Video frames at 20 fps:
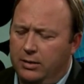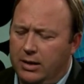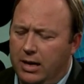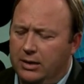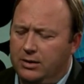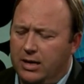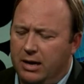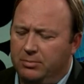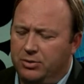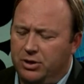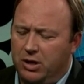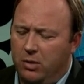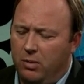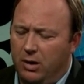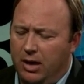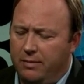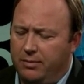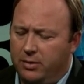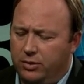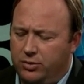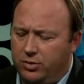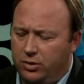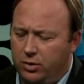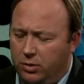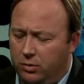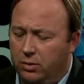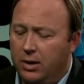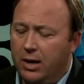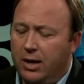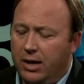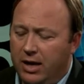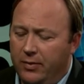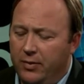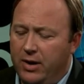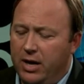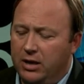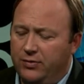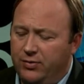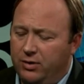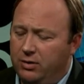daytime show 11 to 2 in
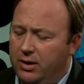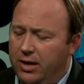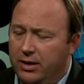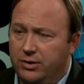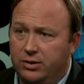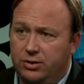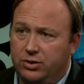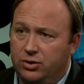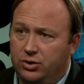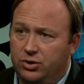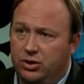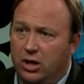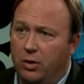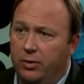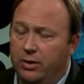the next few days. This is so